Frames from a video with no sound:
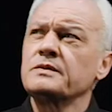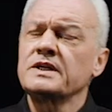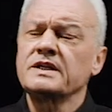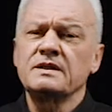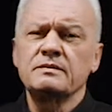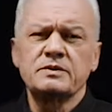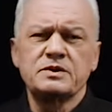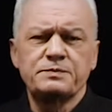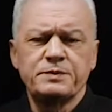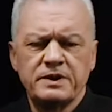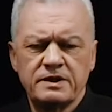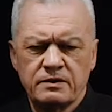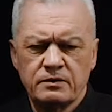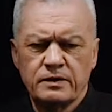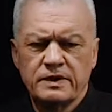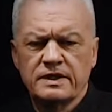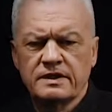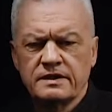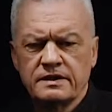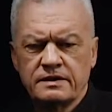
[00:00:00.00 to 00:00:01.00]
my name is Peter
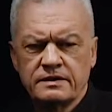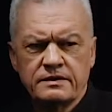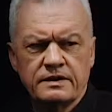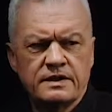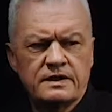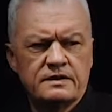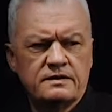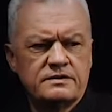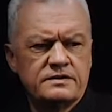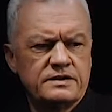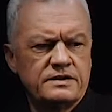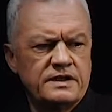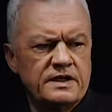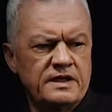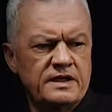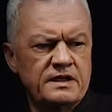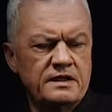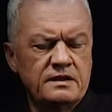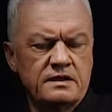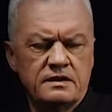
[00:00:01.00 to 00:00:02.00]
Wheeler, and
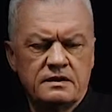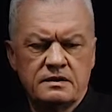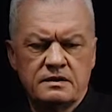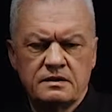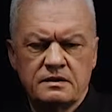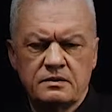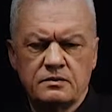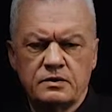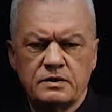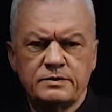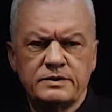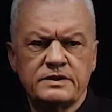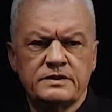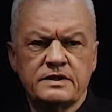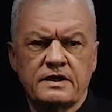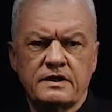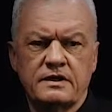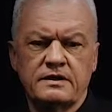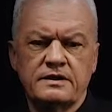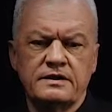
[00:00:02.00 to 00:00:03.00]
today we'll be
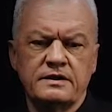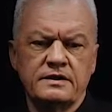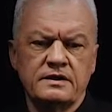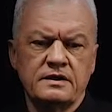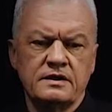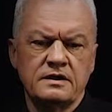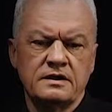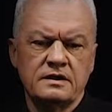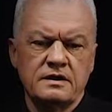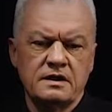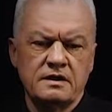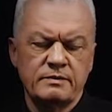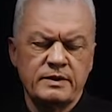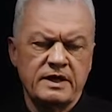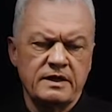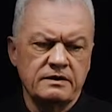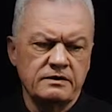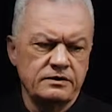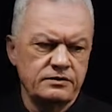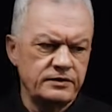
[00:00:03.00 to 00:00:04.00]
talking
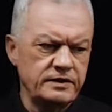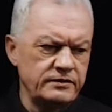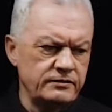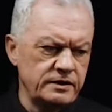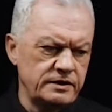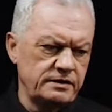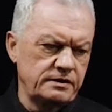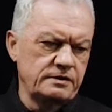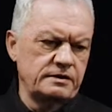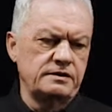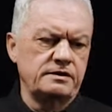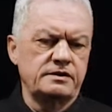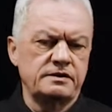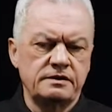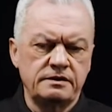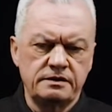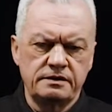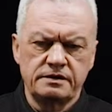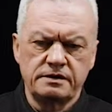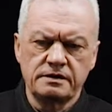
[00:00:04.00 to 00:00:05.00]
about three
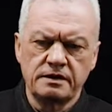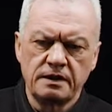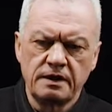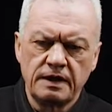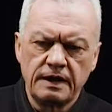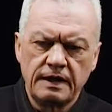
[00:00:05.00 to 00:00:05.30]
researchers,